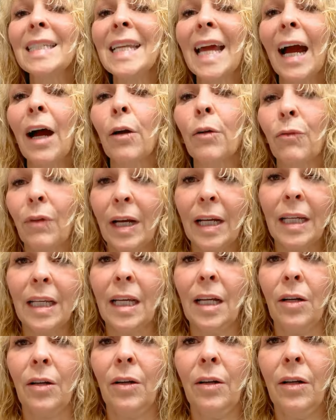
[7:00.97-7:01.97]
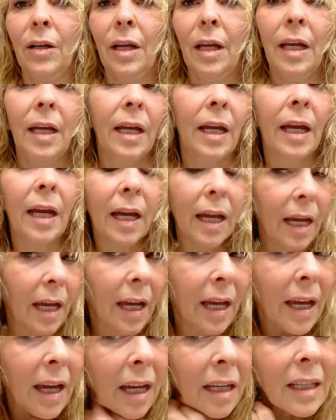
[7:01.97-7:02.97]
down right here.
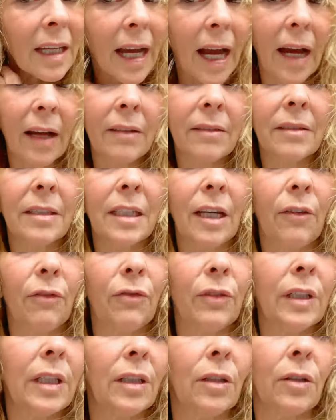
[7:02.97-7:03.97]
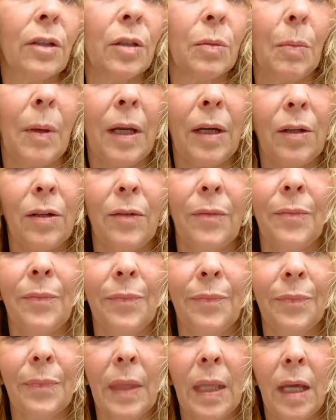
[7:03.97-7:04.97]
Yeah, definitely looks better.
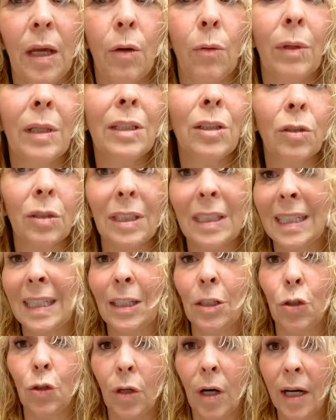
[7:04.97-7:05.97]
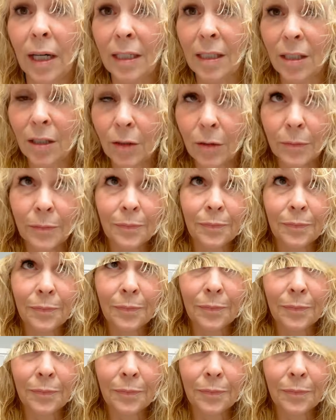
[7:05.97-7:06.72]
Wait until you see it dry too. All